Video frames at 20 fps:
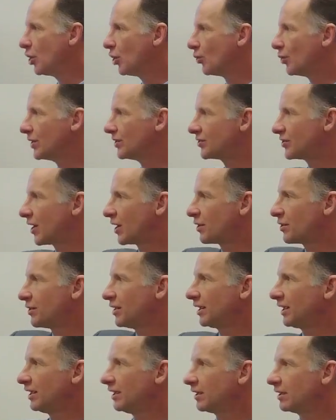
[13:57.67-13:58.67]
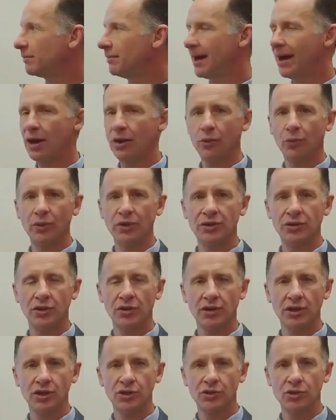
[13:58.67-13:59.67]
we start thinking about
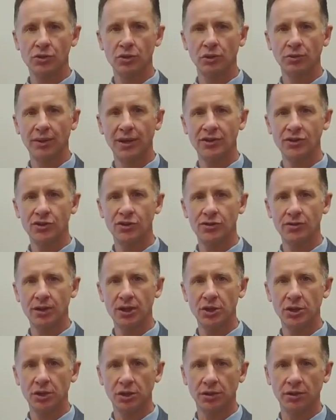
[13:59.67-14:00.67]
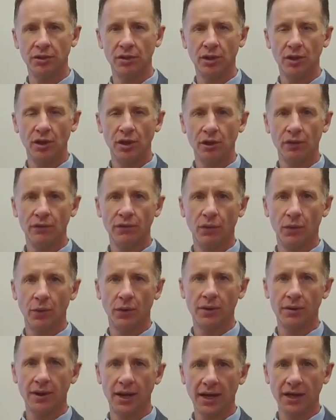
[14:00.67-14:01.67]
returning school registration
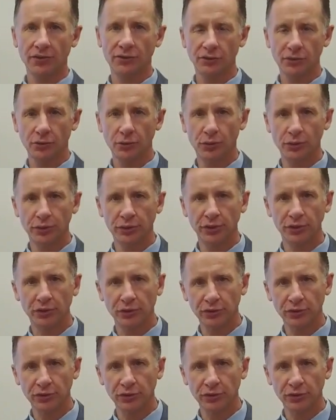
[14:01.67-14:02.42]
for next school year.